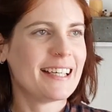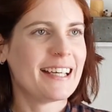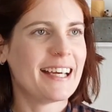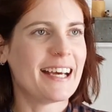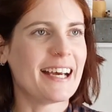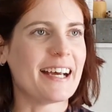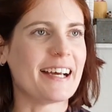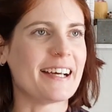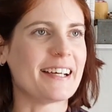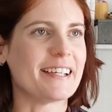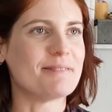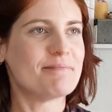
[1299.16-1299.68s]

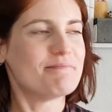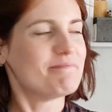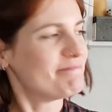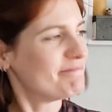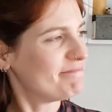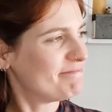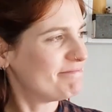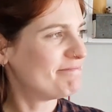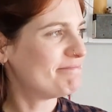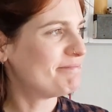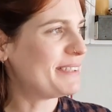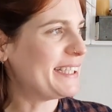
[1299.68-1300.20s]

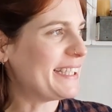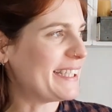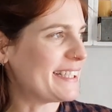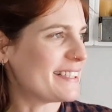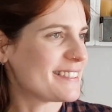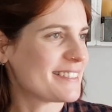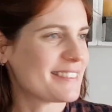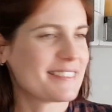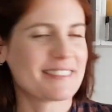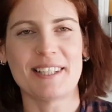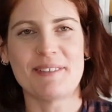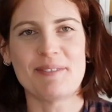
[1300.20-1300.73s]
But
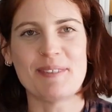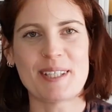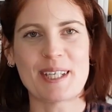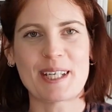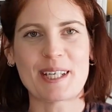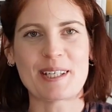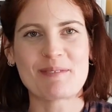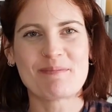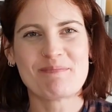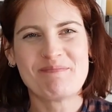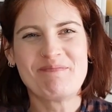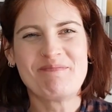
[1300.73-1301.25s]
yes, there we
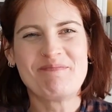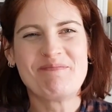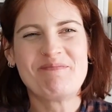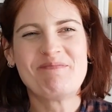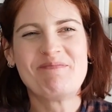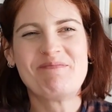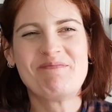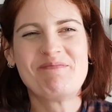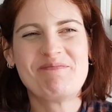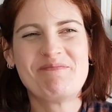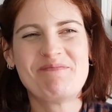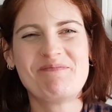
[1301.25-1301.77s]
go.
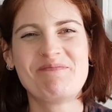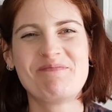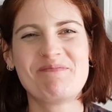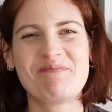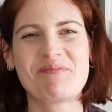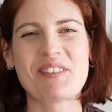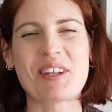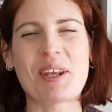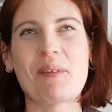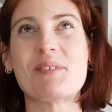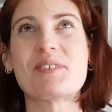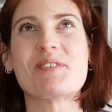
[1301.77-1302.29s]

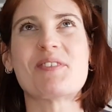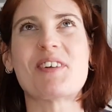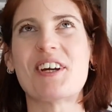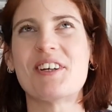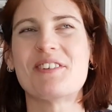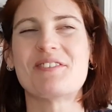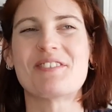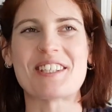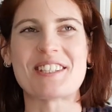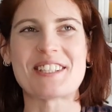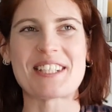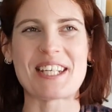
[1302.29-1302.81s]
It was very
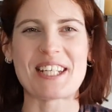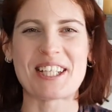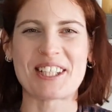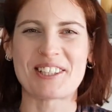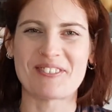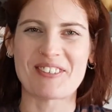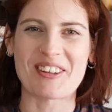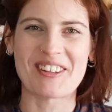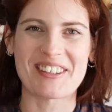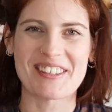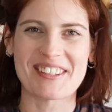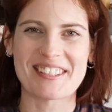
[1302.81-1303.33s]
fun taking him
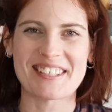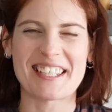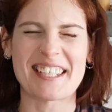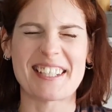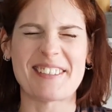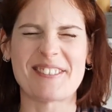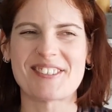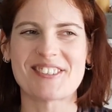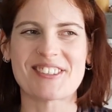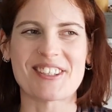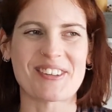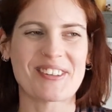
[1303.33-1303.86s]
out the other day, he
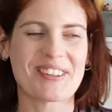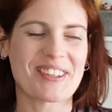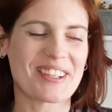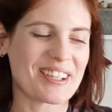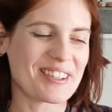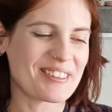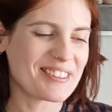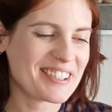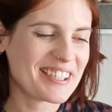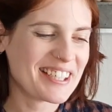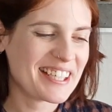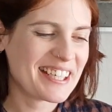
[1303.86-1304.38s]
was so
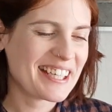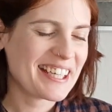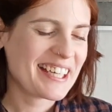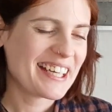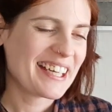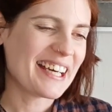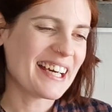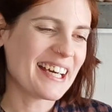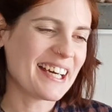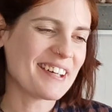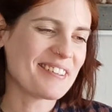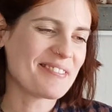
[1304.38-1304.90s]
cute.
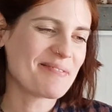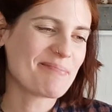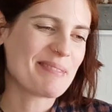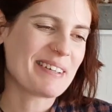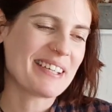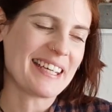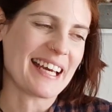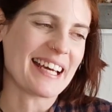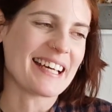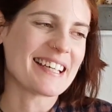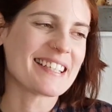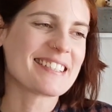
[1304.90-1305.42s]
But
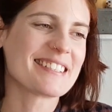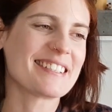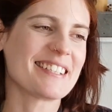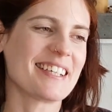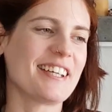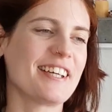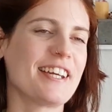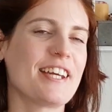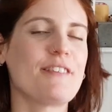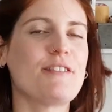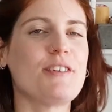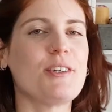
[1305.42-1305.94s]
yeah, so
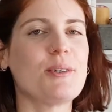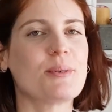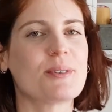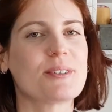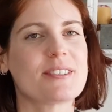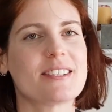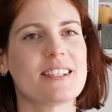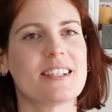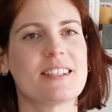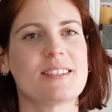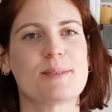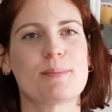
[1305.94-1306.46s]
if you want
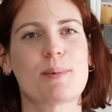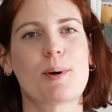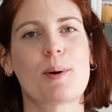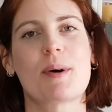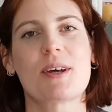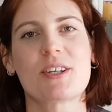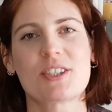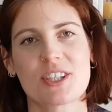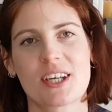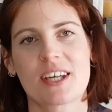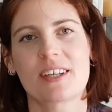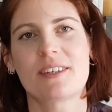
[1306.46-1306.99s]
to support my
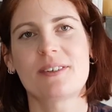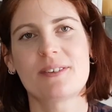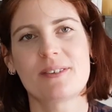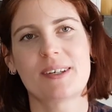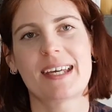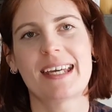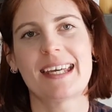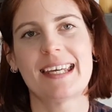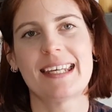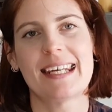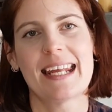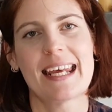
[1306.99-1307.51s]
channel
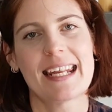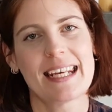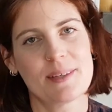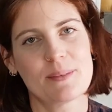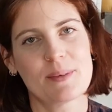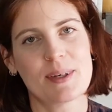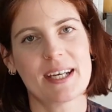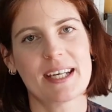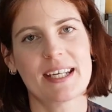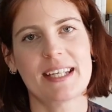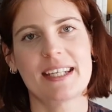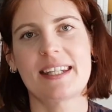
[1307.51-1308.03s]
in any
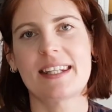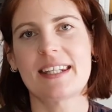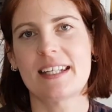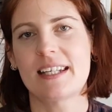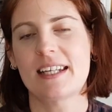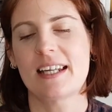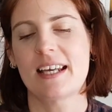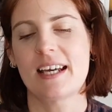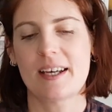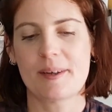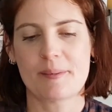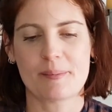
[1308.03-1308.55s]
way,
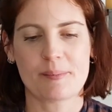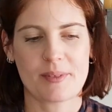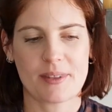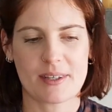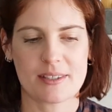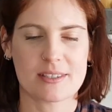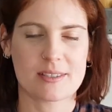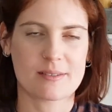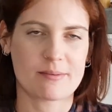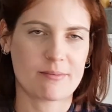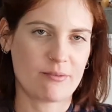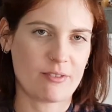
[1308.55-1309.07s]
then
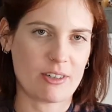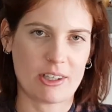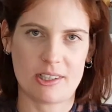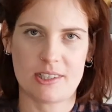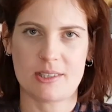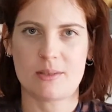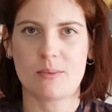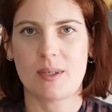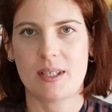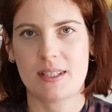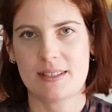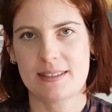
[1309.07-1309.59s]
there's
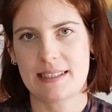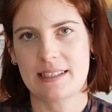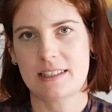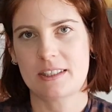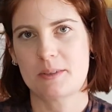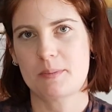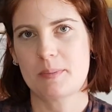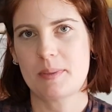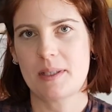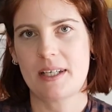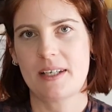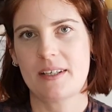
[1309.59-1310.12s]
various ways
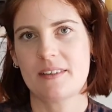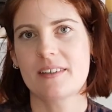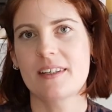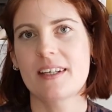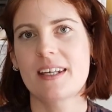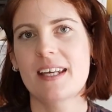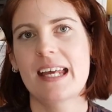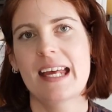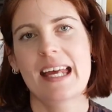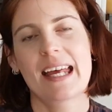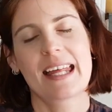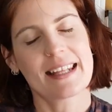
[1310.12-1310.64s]
linked below.
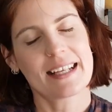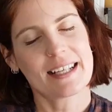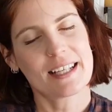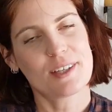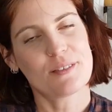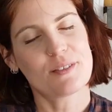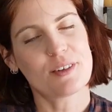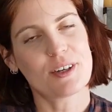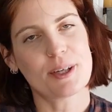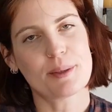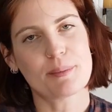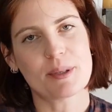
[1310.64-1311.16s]
Thank you
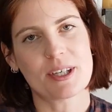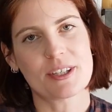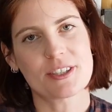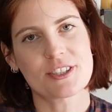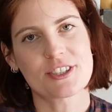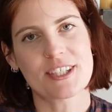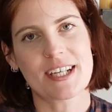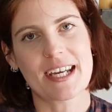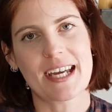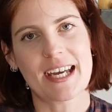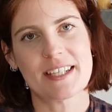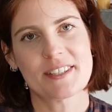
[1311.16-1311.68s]
very
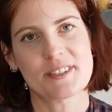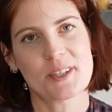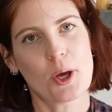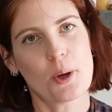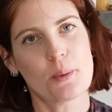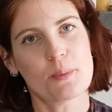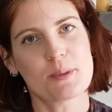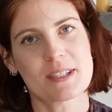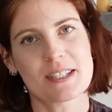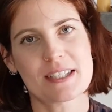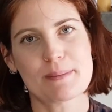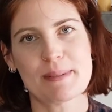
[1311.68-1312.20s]
much, and
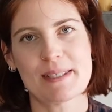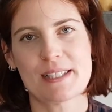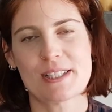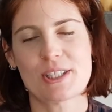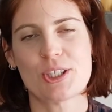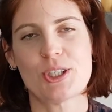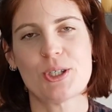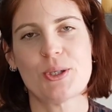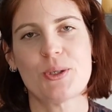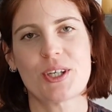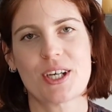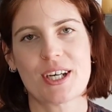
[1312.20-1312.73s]
hope to speak
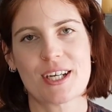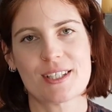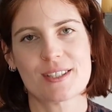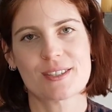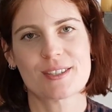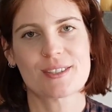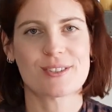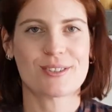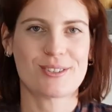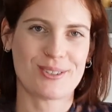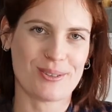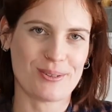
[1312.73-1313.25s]
to you guys
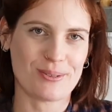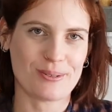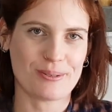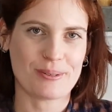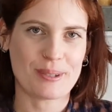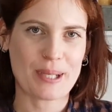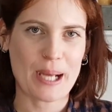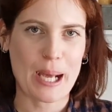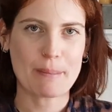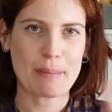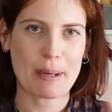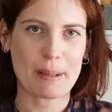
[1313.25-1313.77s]
soon.
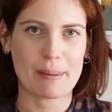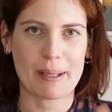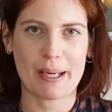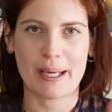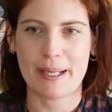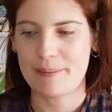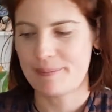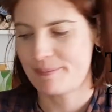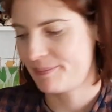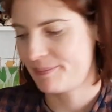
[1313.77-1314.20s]
Bye bye.